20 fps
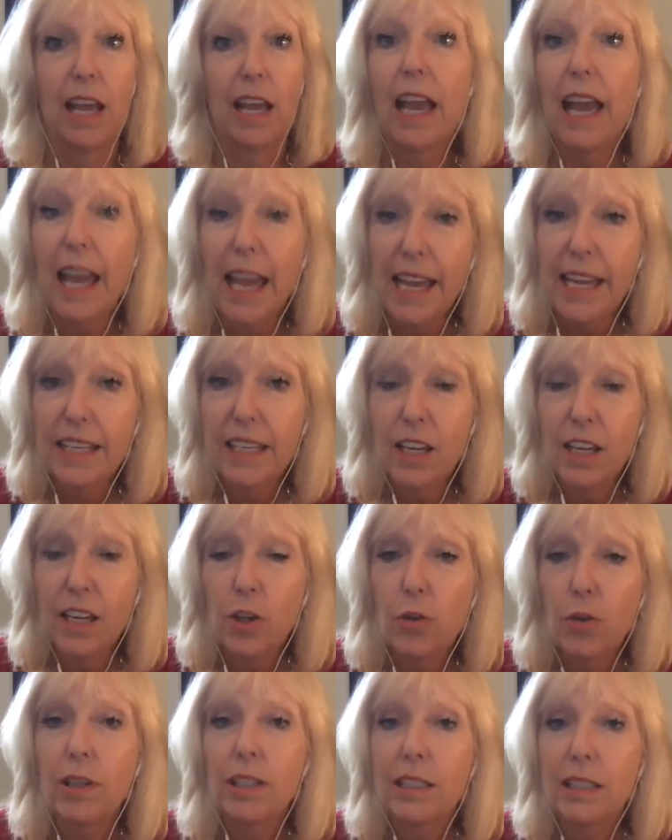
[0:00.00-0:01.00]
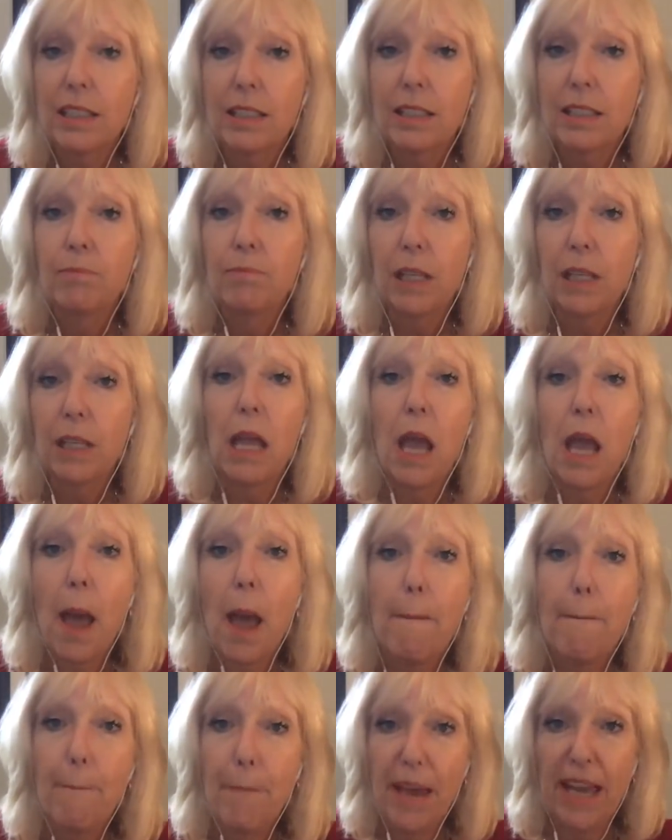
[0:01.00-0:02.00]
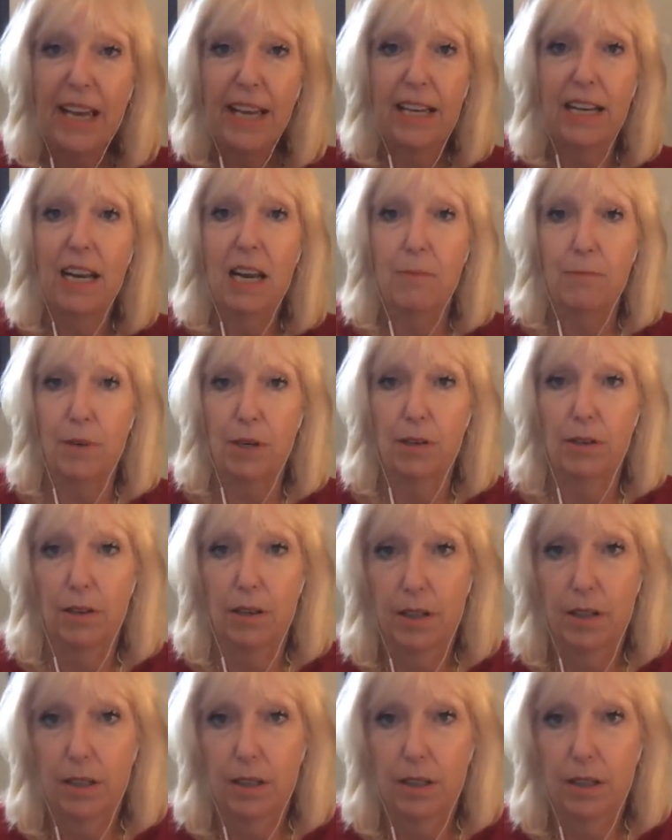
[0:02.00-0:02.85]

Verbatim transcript: And you can simply pick a number.